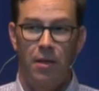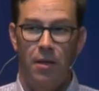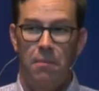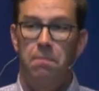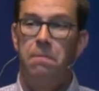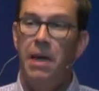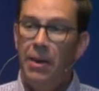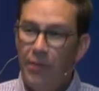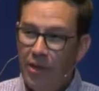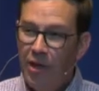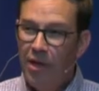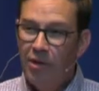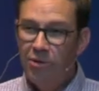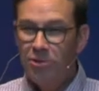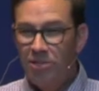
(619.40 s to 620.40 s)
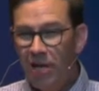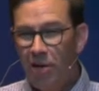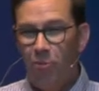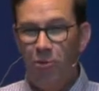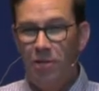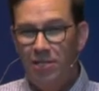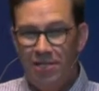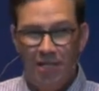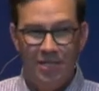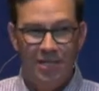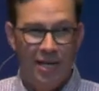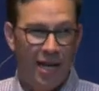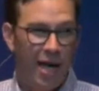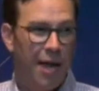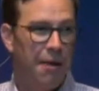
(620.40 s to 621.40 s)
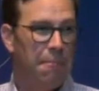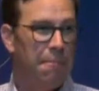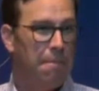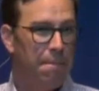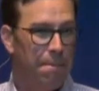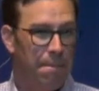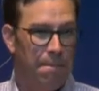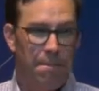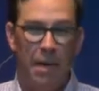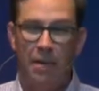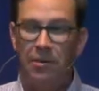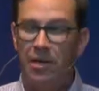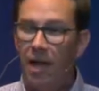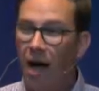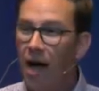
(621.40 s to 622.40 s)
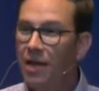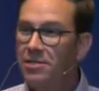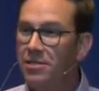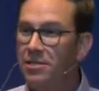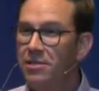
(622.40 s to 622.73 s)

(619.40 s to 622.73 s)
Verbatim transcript: Maybe they understand what he's hinting at, maybe not.